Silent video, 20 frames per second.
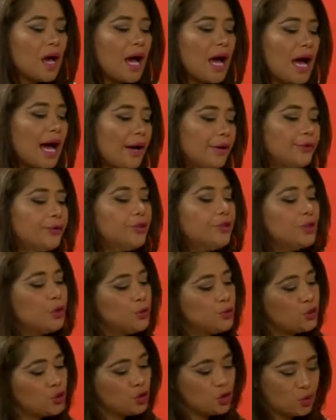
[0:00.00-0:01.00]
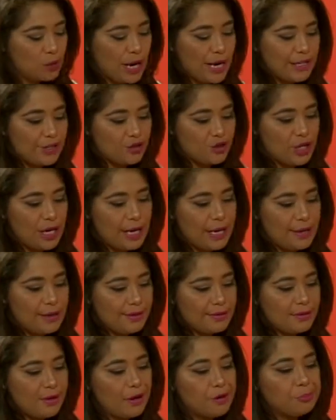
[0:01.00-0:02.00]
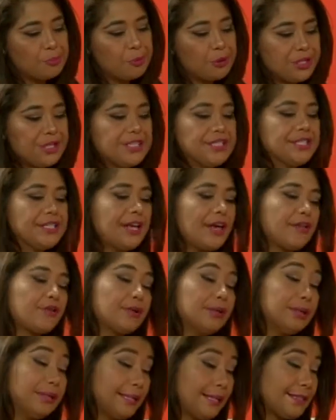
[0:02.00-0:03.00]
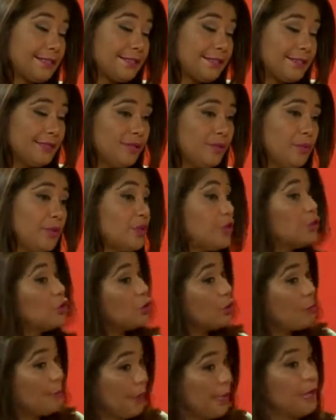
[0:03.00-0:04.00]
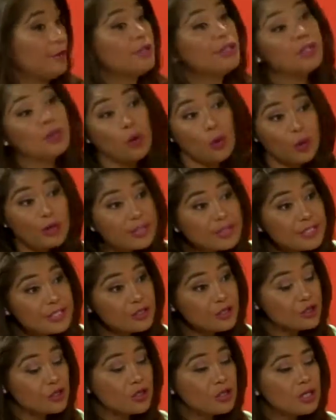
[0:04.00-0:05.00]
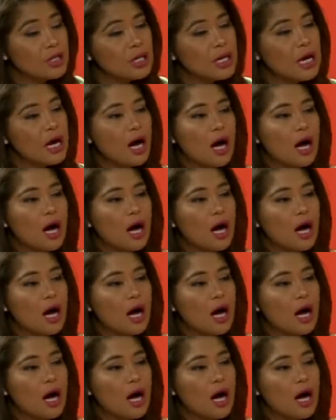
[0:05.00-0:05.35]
how do you strategize on putting together a lesson, whether you're a parent or a teacher,